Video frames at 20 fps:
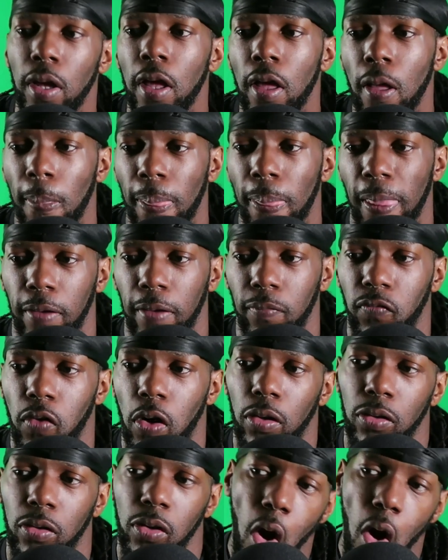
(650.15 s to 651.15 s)
Now, as far as
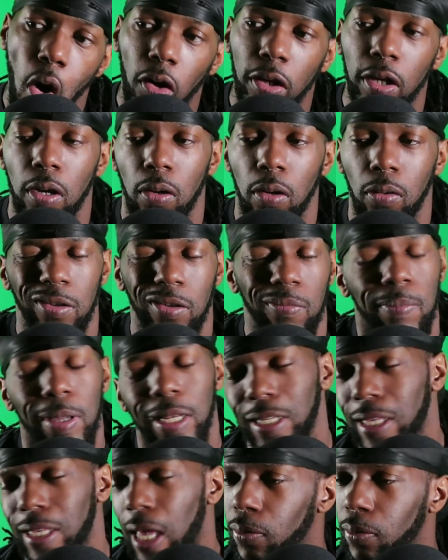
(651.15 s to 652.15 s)
cardio, there's many
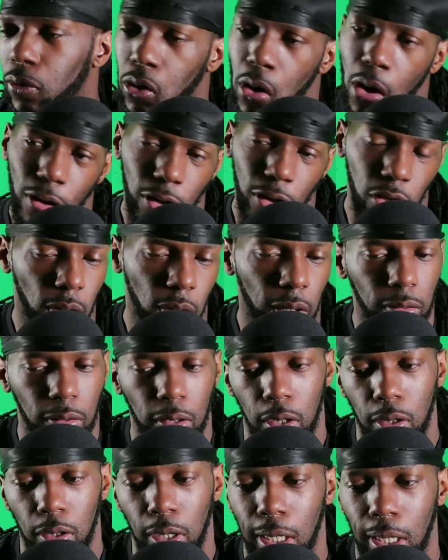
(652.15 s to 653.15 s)
types of cardio out there.
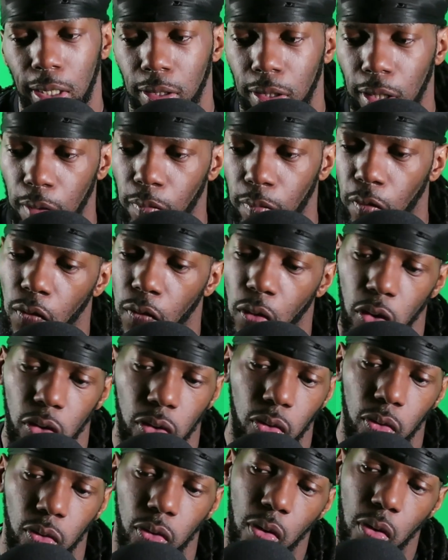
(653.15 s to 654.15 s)
Like I said before, you can do
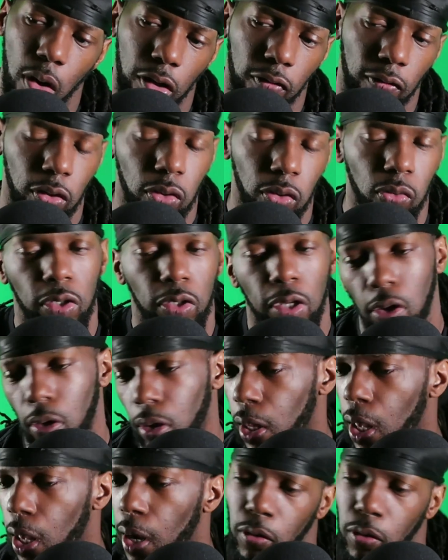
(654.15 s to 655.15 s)
CrossFit, do stair
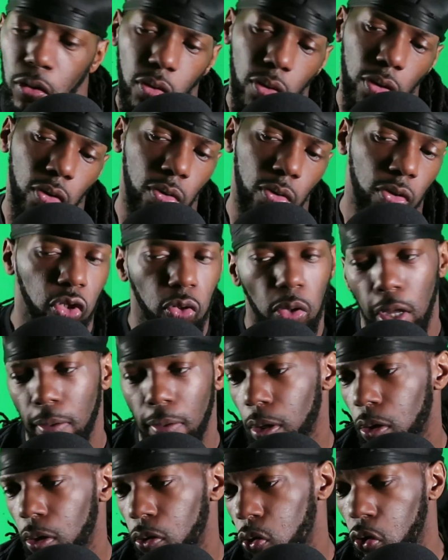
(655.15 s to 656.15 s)
climbing, you can do the treadmill,
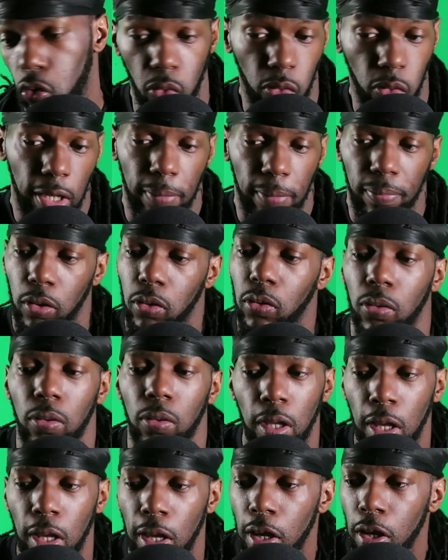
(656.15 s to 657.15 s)
you can do elliptical,
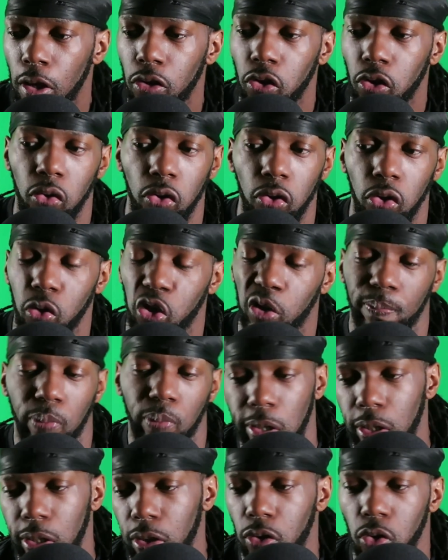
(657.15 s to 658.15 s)
you can do sprints,
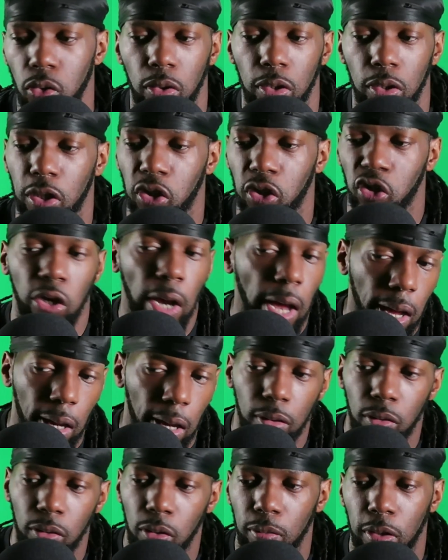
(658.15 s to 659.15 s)
you can just jog, you know what
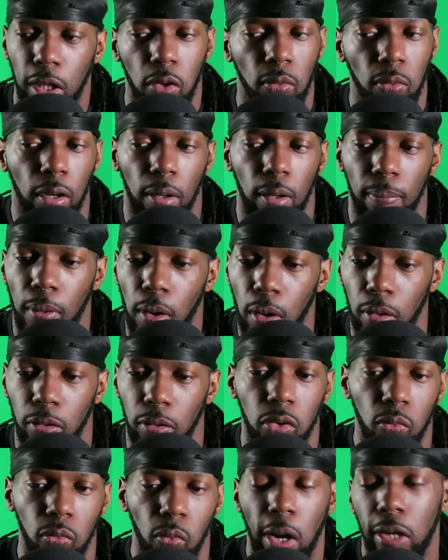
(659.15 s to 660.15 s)
I'm saying, around the park, you can
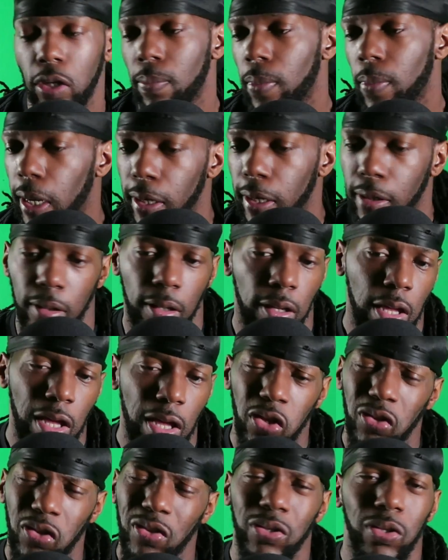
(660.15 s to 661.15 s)
ride your bike.
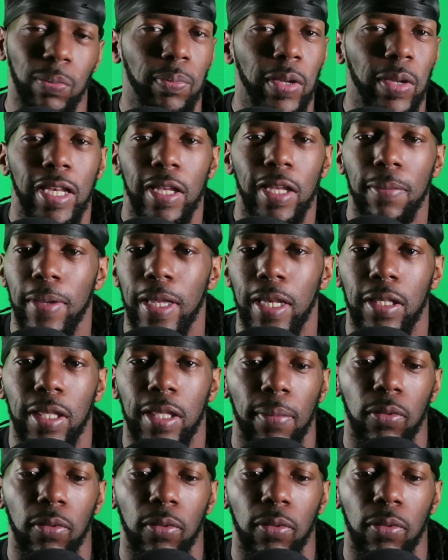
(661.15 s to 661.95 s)
There's many, many types of